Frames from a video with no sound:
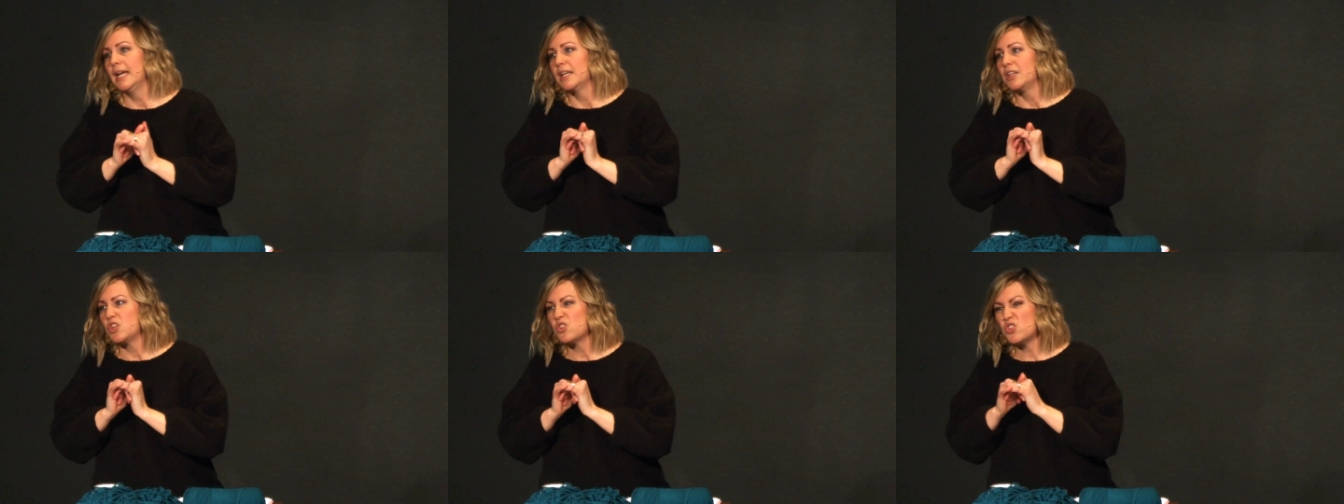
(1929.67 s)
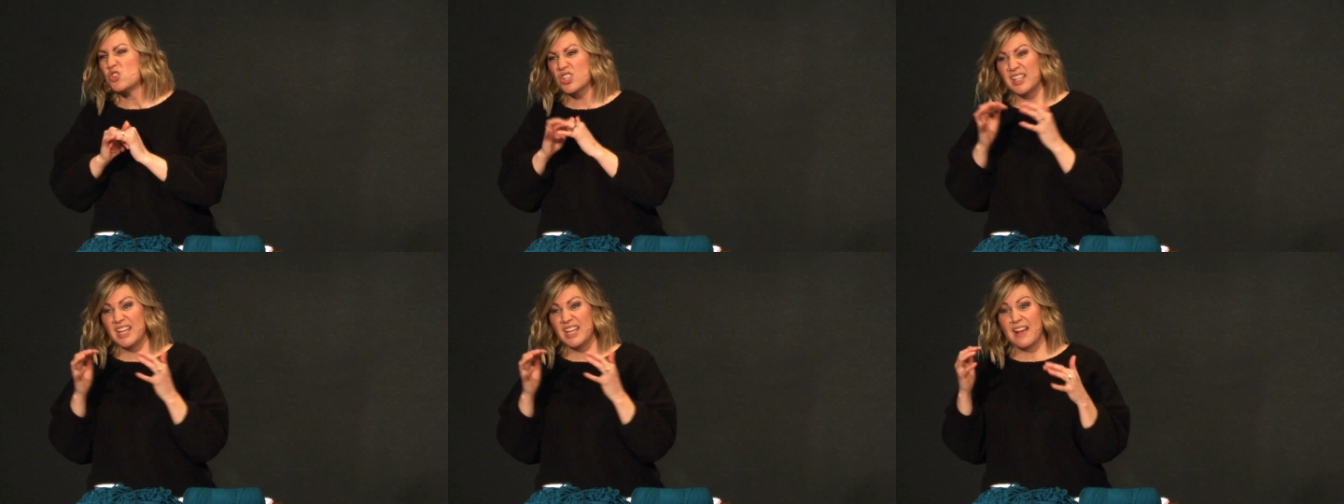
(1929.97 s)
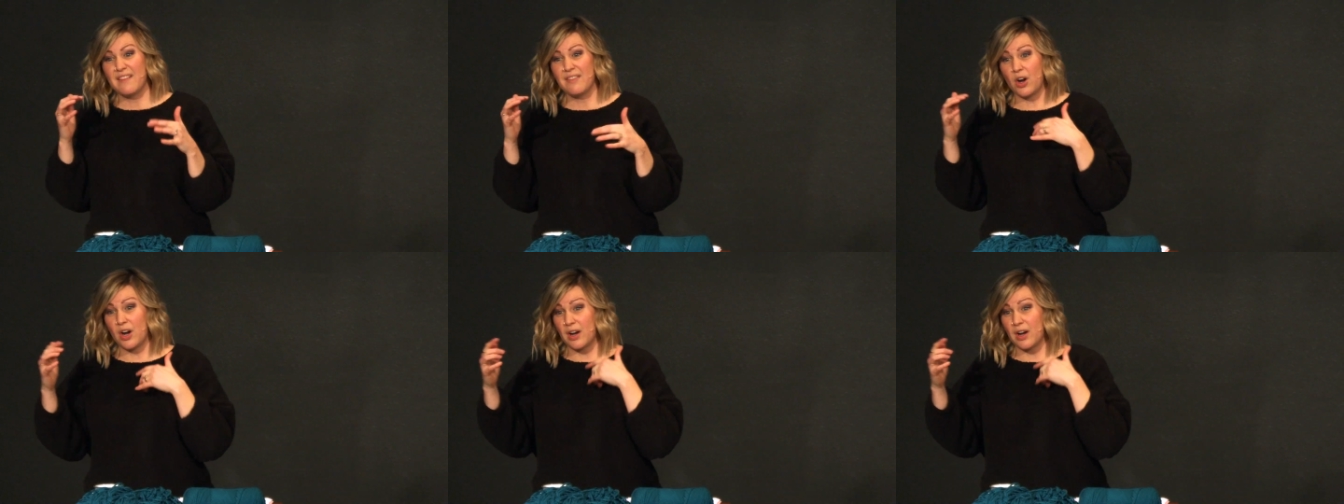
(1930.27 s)
usually
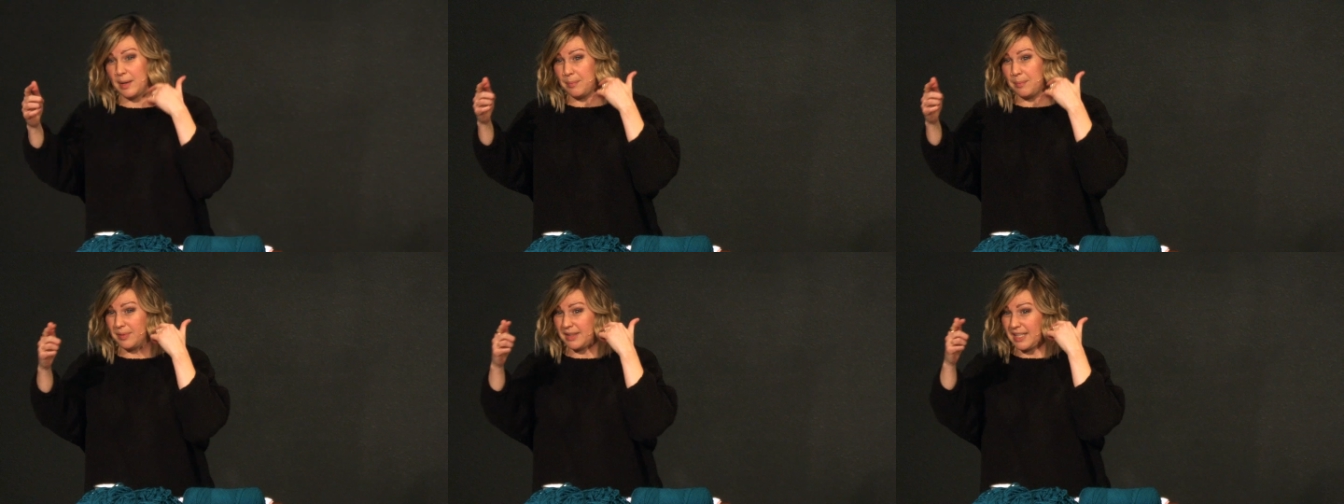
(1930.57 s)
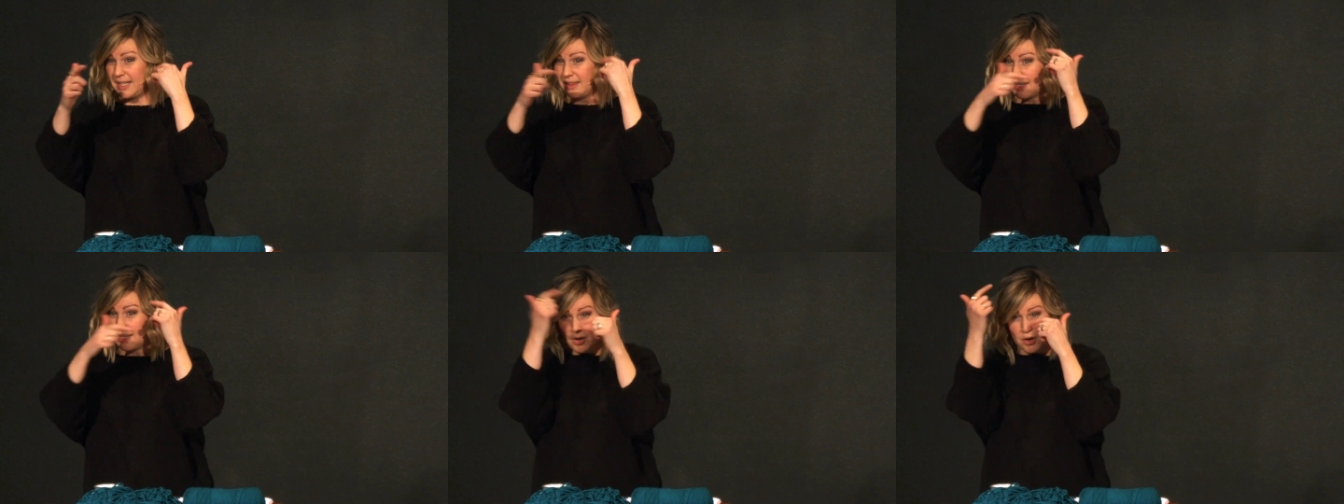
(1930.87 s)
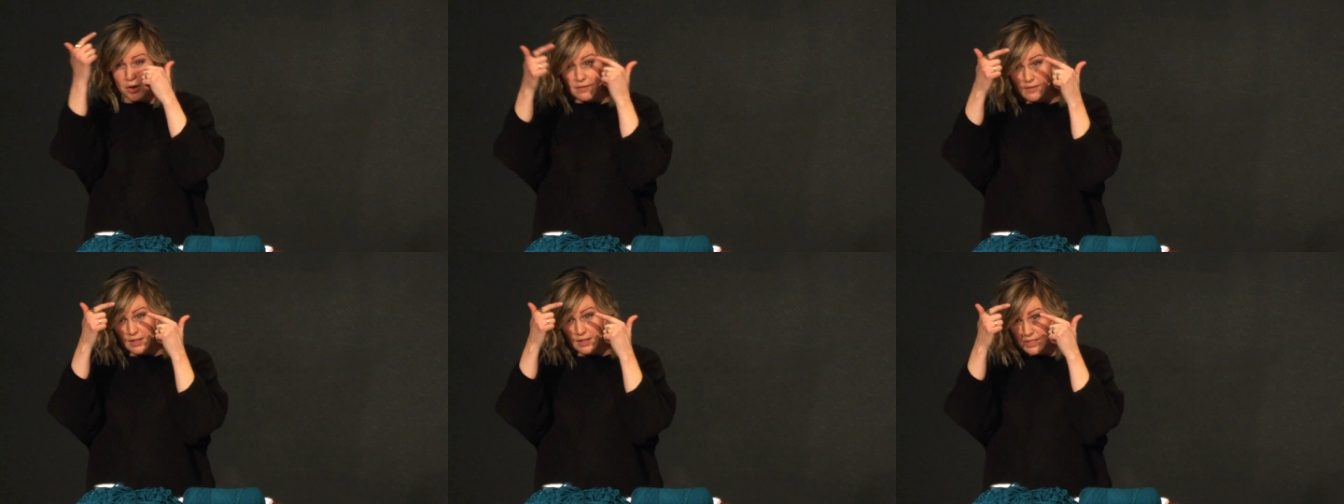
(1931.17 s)
I've already played that
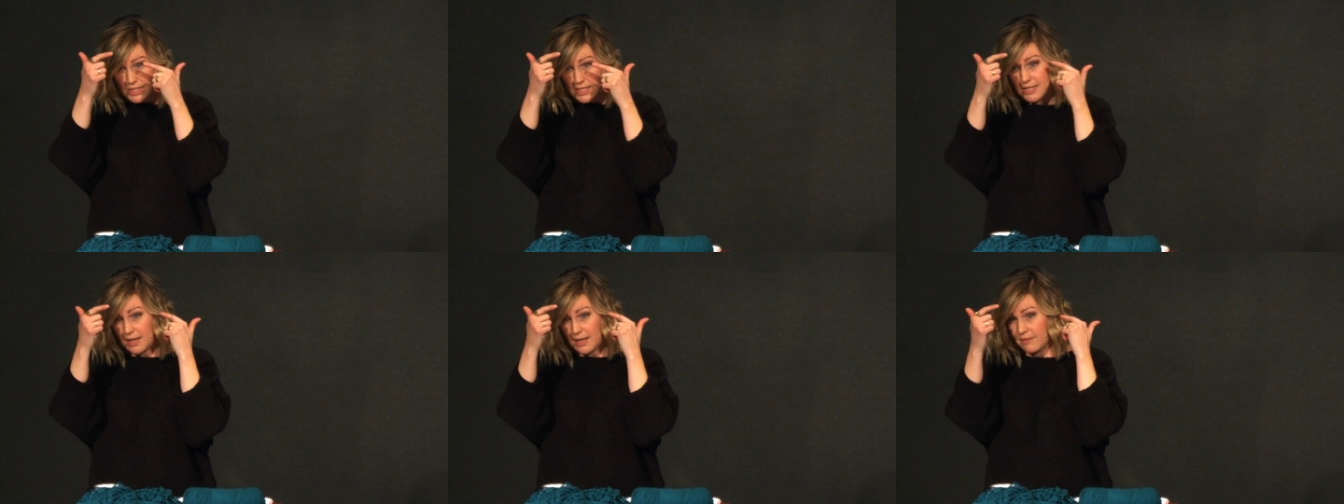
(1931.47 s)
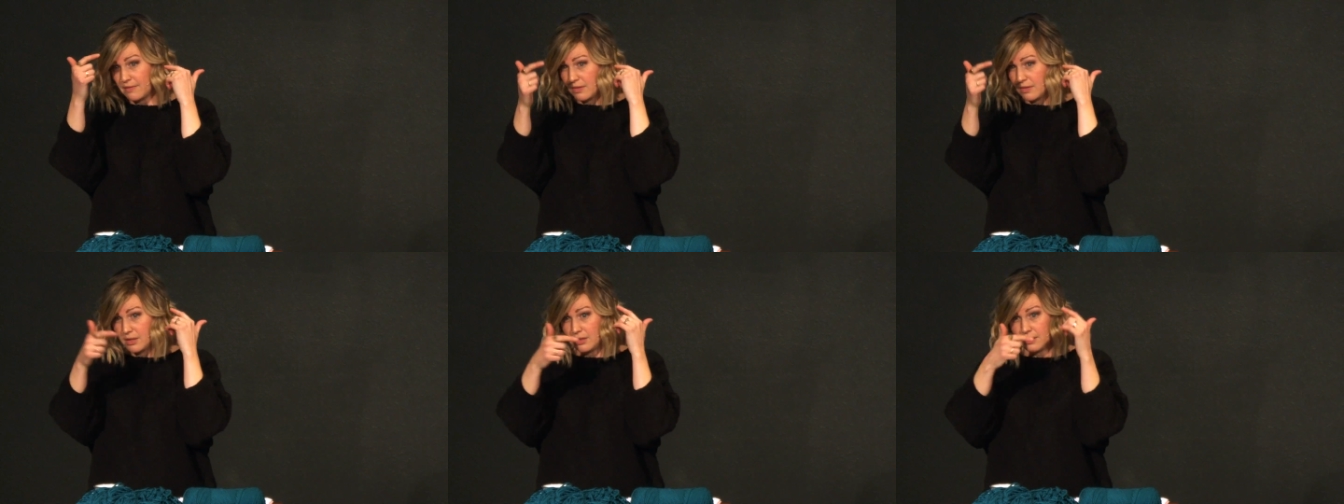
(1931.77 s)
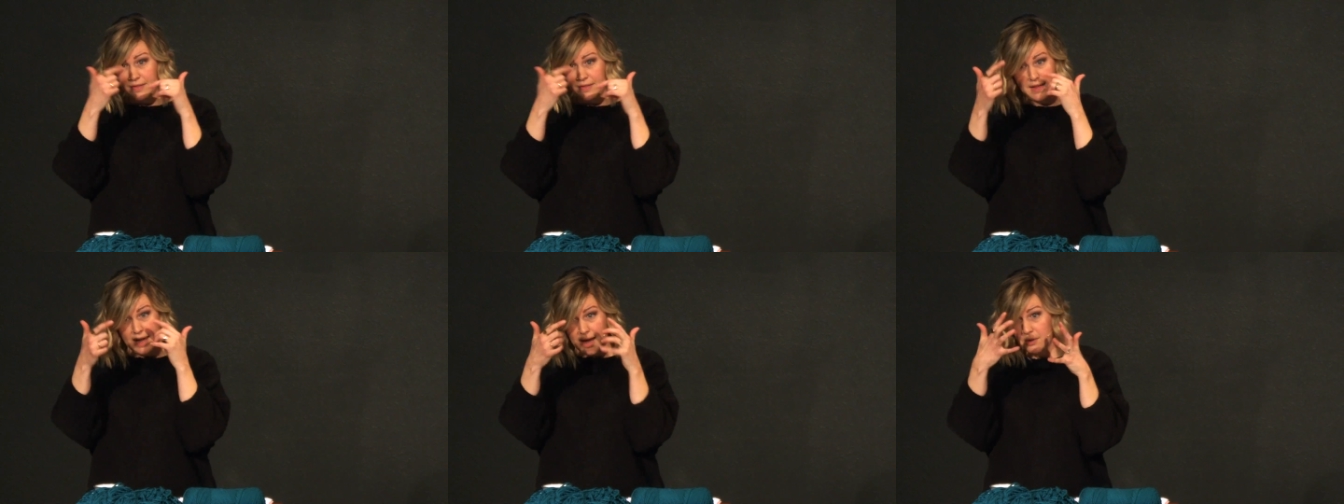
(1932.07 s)
over several
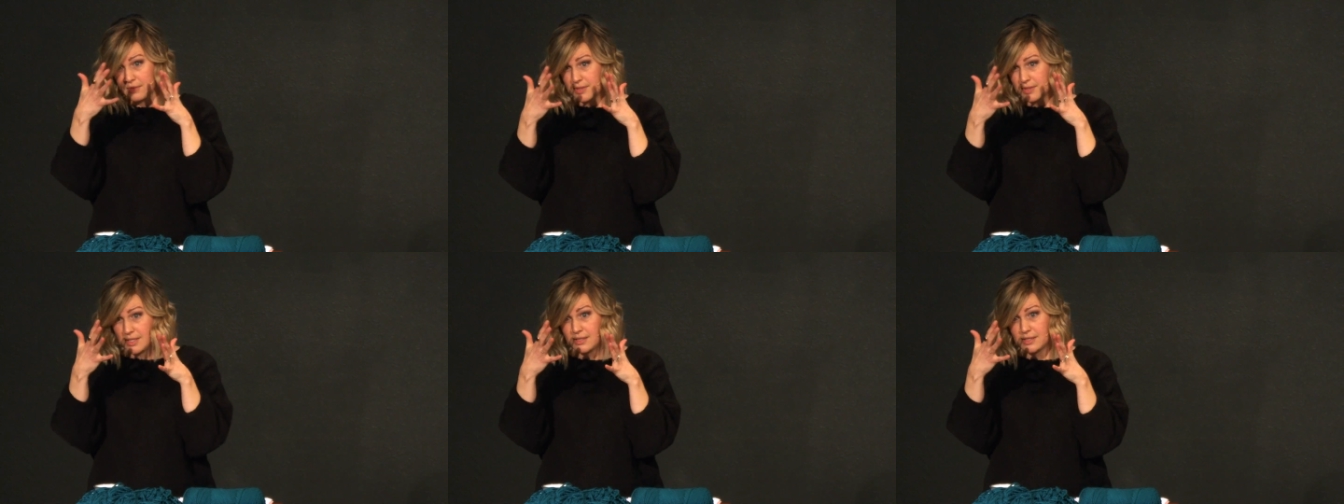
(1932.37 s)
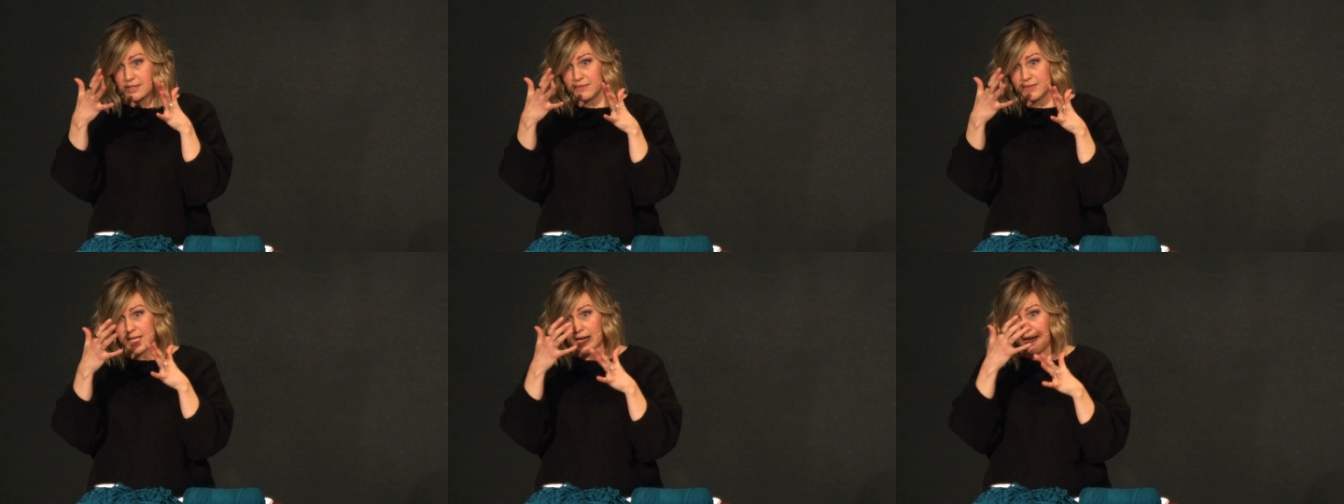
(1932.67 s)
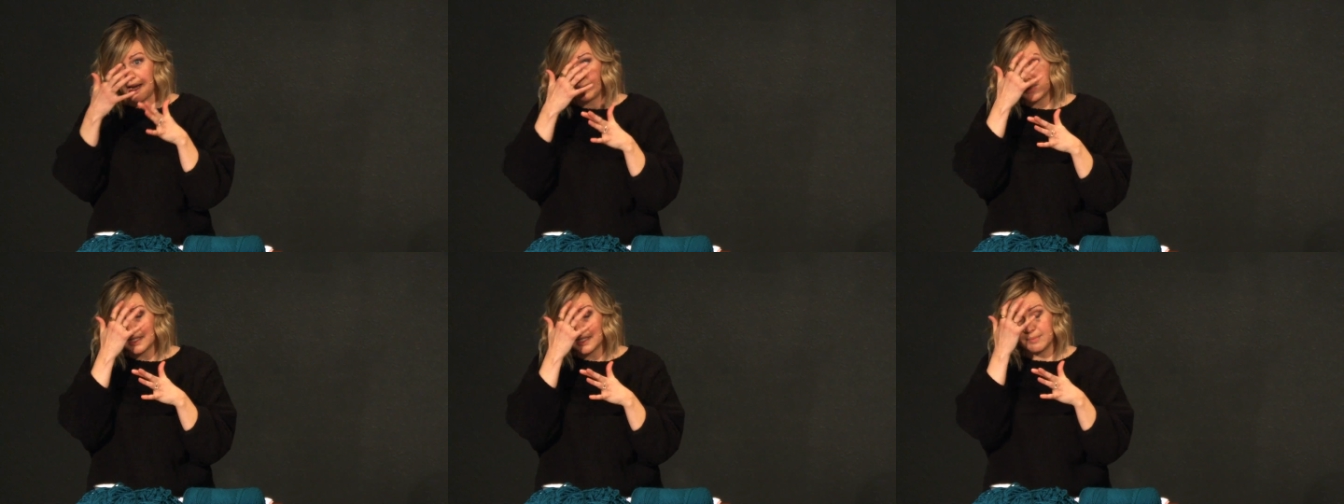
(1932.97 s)
thousands of
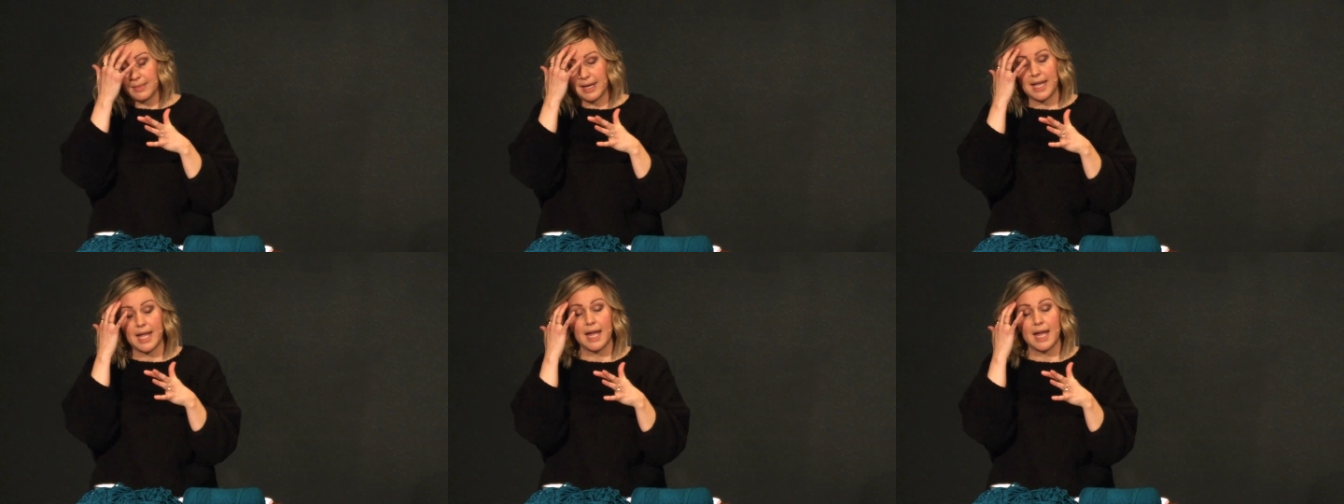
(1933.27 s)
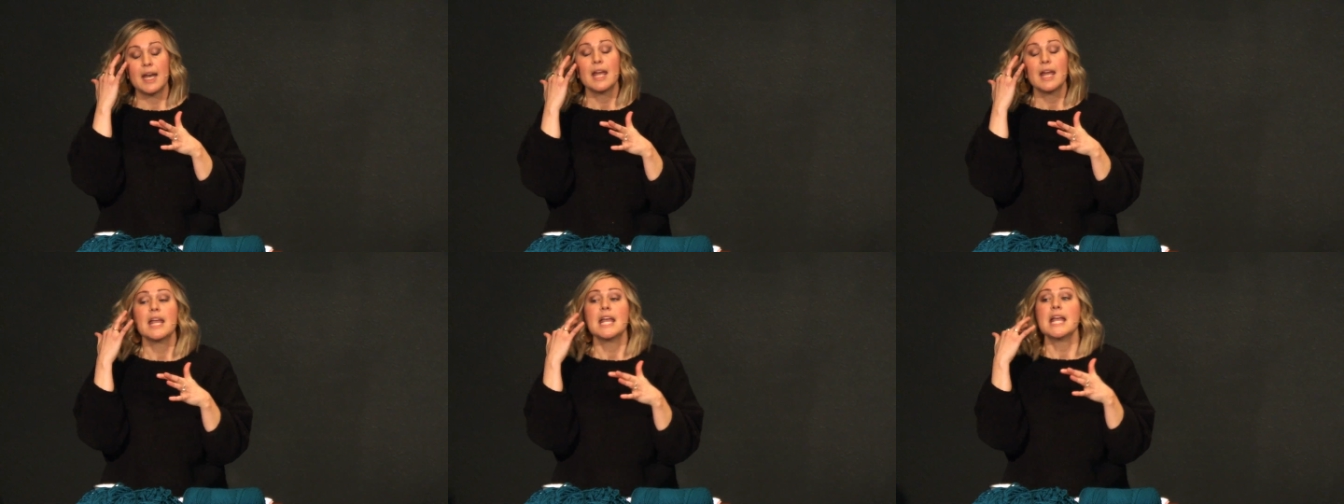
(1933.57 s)
times in my head.